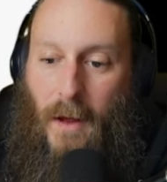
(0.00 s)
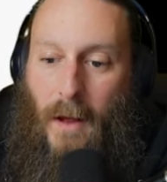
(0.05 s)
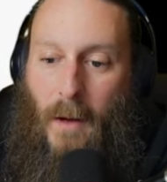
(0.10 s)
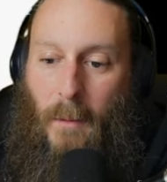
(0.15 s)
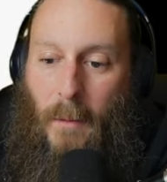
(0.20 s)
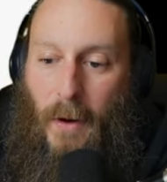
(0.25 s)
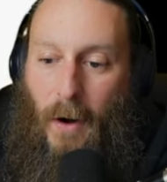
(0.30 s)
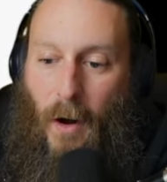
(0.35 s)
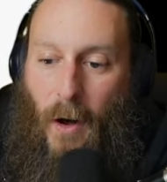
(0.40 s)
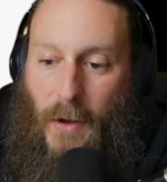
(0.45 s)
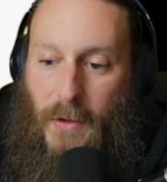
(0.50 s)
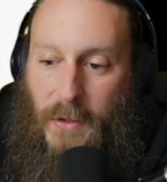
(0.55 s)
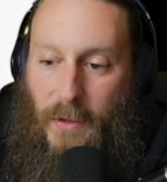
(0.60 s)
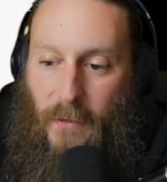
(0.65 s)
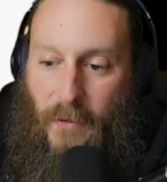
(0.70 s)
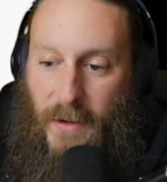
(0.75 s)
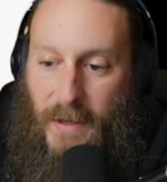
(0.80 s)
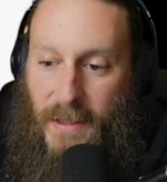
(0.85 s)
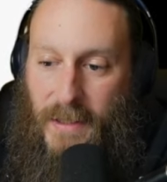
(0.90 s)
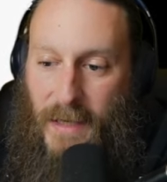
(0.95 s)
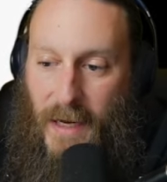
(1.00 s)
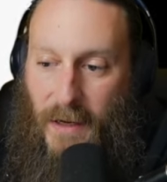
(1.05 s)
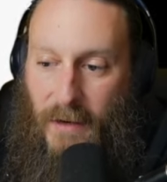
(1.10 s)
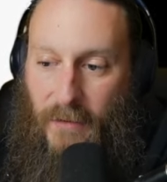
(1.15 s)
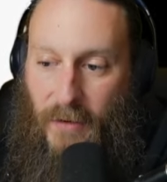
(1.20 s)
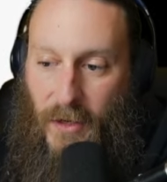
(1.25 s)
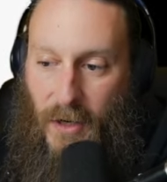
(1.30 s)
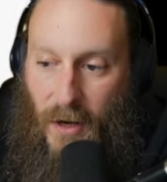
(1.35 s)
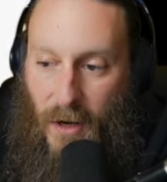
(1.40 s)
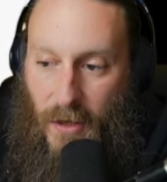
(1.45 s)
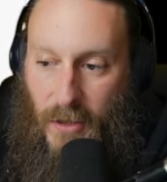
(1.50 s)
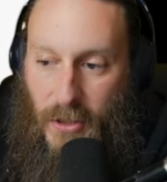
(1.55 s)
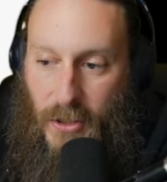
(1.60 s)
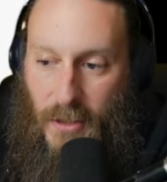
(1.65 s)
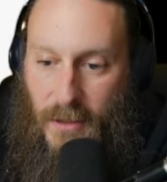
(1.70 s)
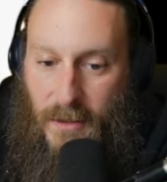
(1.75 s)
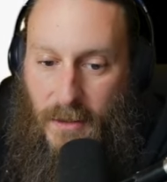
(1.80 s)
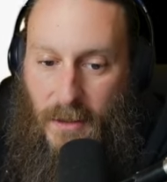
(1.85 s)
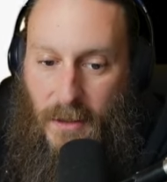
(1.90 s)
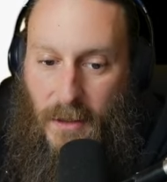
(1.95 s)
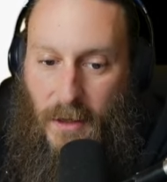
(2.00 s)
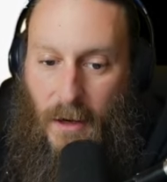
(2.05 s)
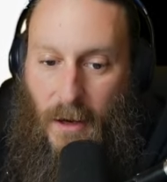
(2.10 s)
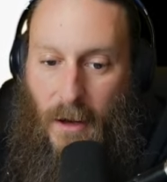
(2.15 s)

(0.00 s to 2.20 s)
but also for the sake of conscience.